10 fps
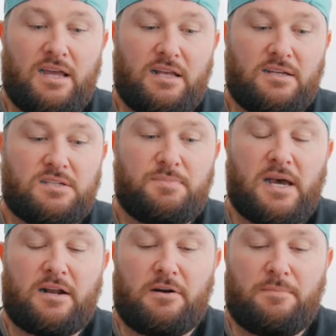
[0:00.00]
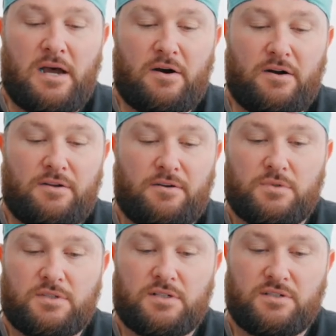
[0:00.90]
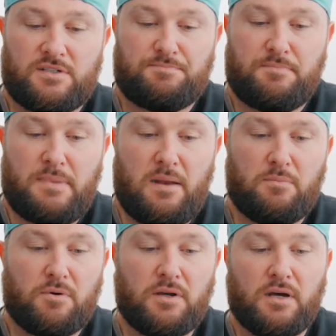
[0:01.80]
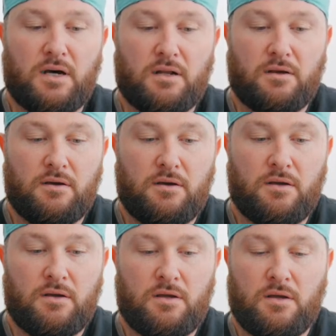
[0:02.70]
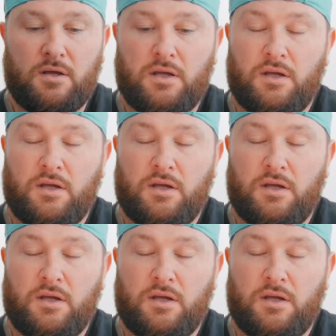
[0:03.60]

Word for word: It is battery powered. We'll turn this bad boy on.